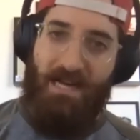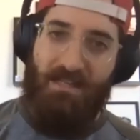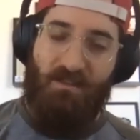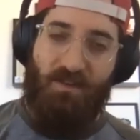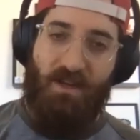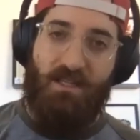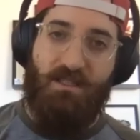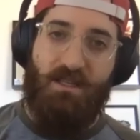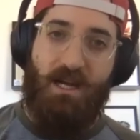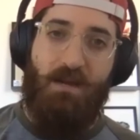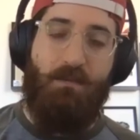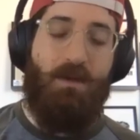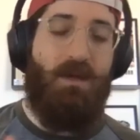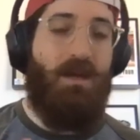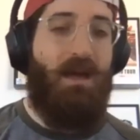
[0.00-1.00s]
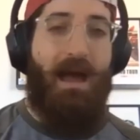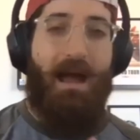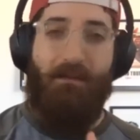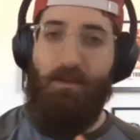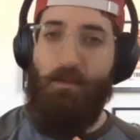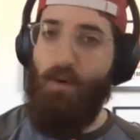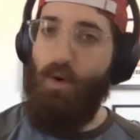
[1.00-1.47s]
to FaceTime,
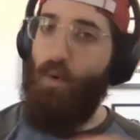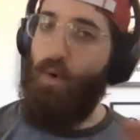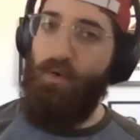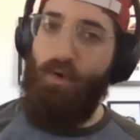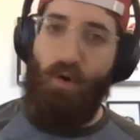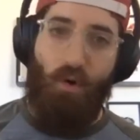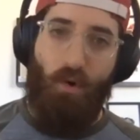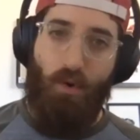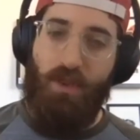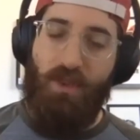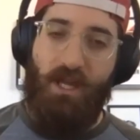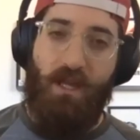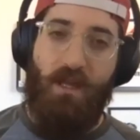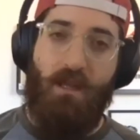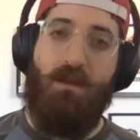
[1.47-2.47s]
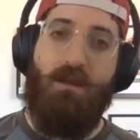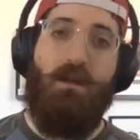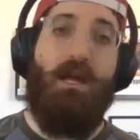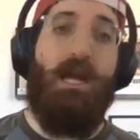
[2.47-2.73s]
have them record the whole thing.